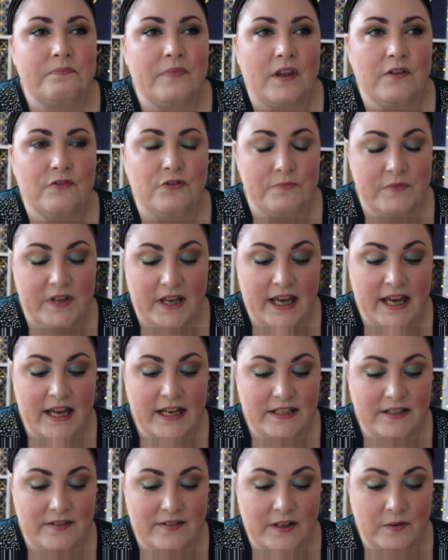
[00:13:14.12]
From the
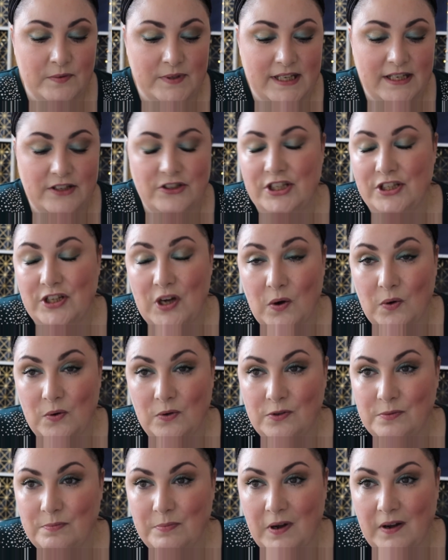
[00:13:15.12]
kid that was literally
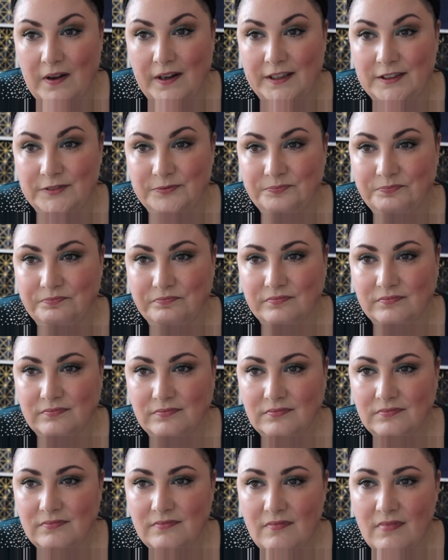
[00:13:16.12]
told by
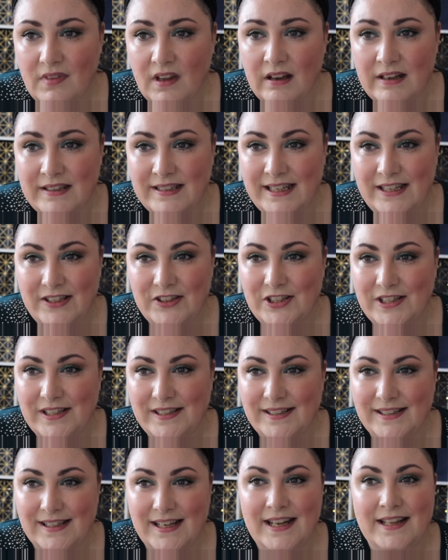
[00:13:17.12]
her
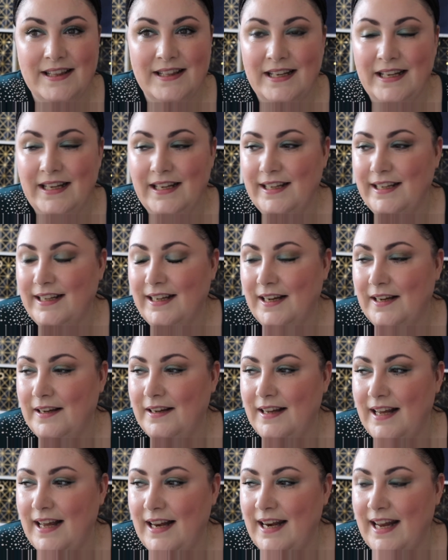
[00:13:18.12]
teachers in the
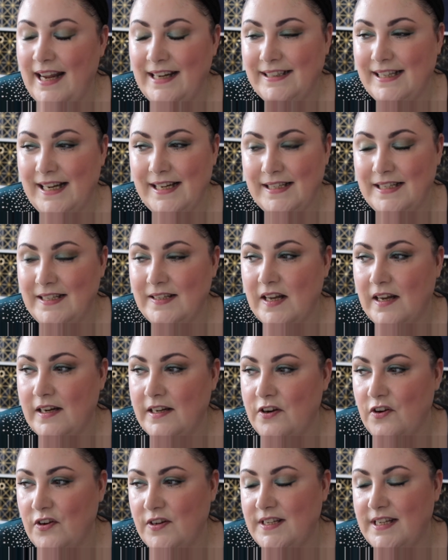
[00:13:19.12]
late 80s, early
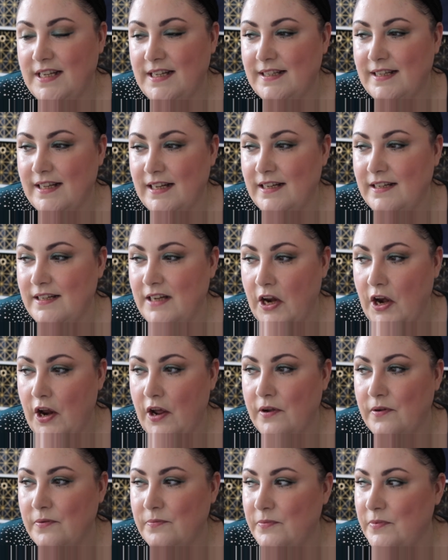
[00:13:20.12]
90s, that, you
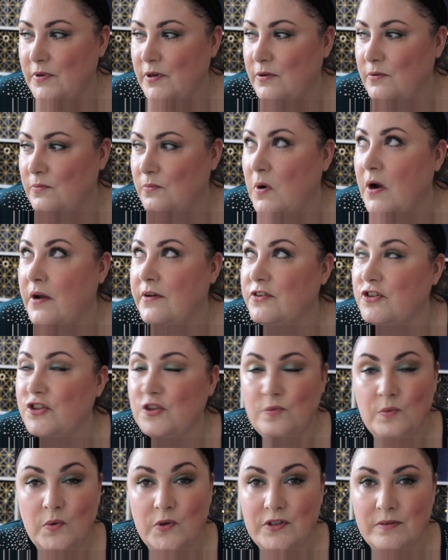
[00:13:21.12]
know, who weren't
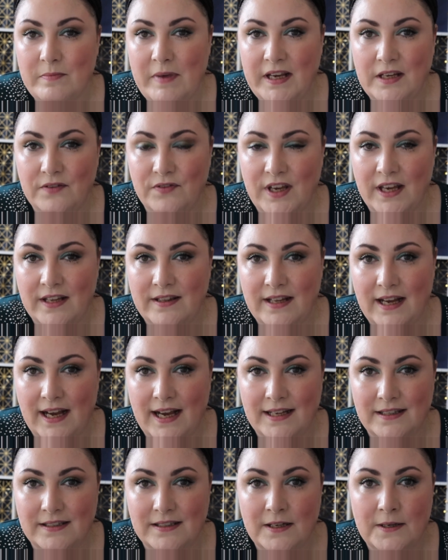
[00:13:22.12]
sure what to make of a kid that
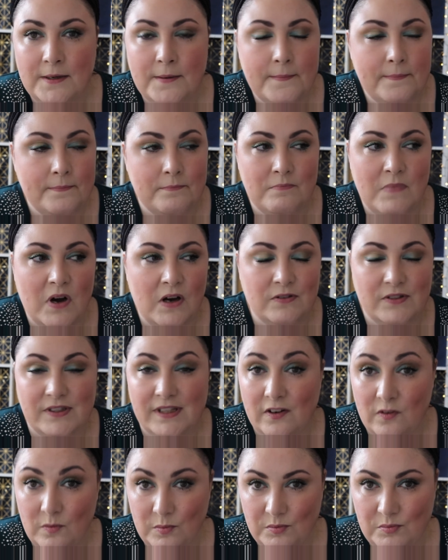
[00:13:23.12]
had mild
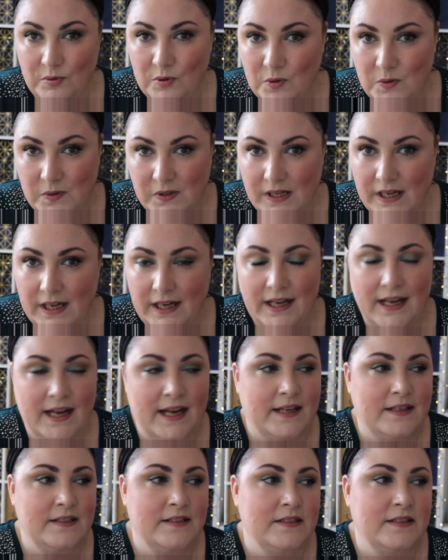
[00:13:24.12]
cerebral palsy
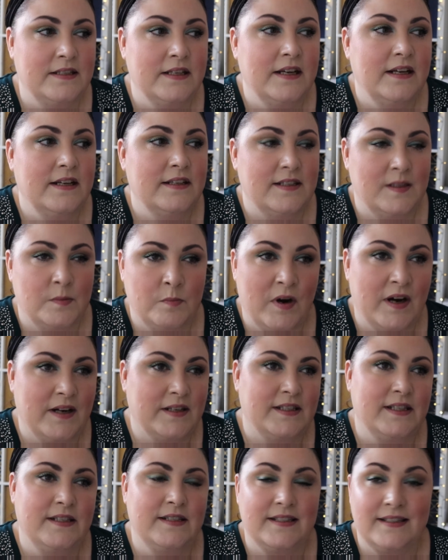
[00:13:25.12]
and
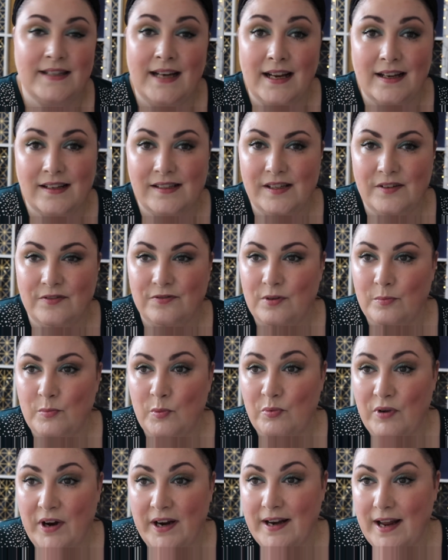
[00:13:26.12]
dyspraxia and dyslexia from
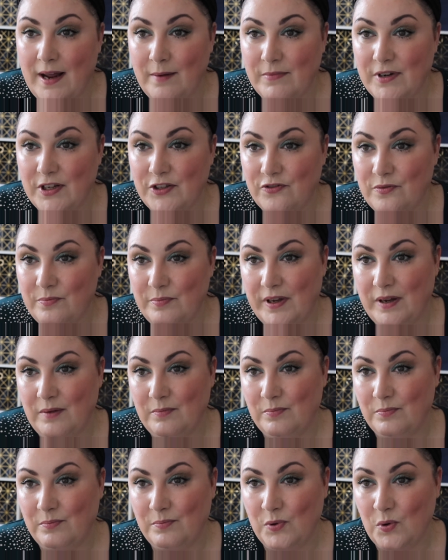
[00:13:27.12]
brain hemorrhage from
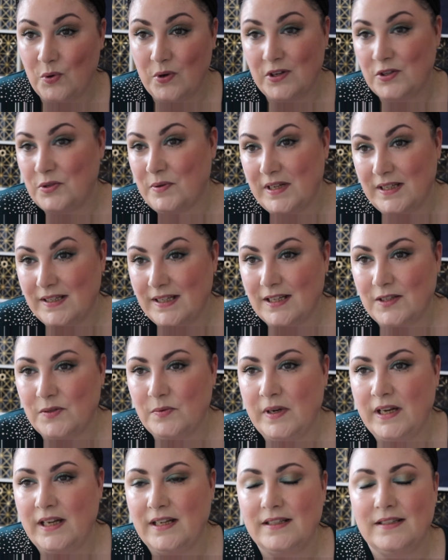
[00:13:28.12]
being born at 26
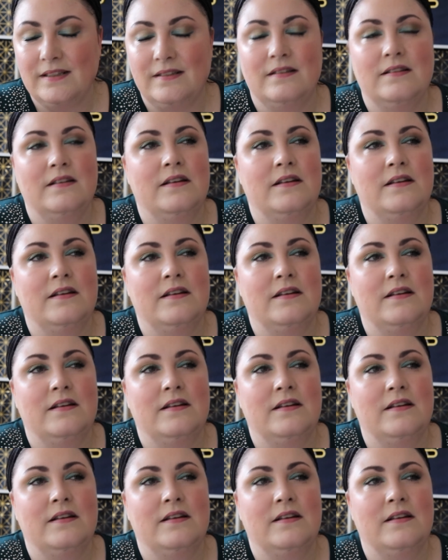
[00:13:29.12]
weeks,